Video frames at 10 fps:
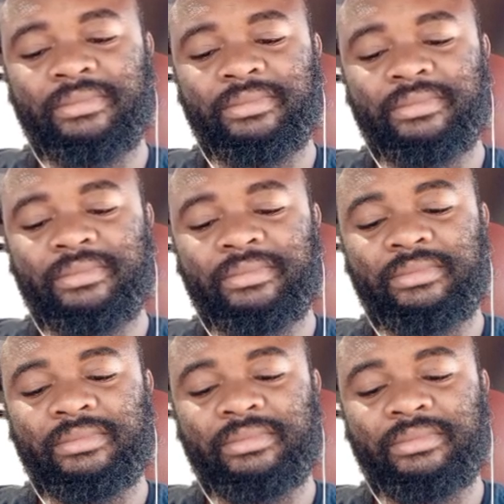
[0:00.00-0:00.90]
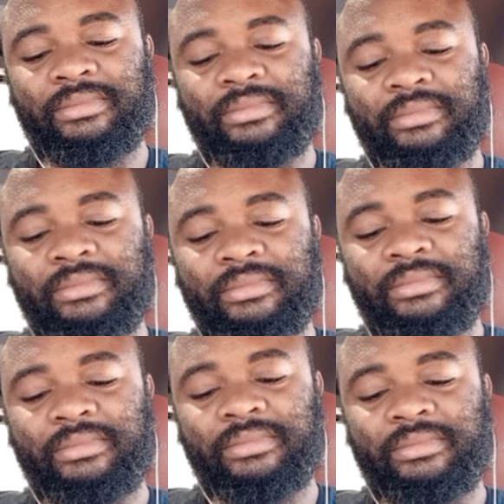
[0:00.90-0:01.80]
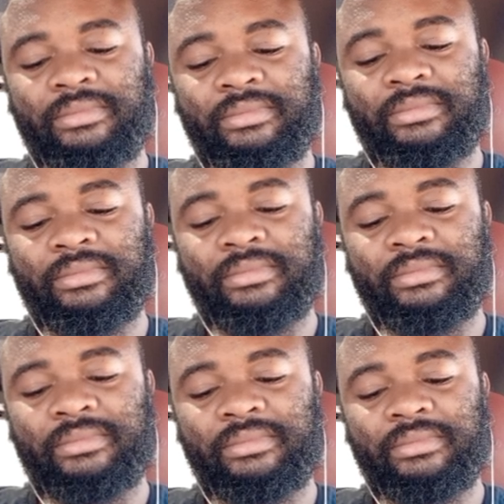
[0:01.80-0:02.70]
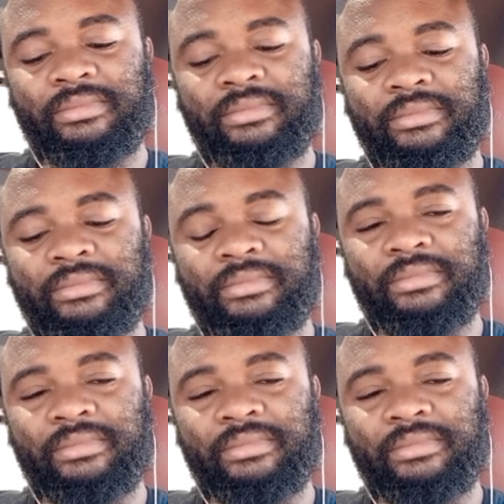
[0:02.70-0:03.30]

No words are spoken by the person on screen.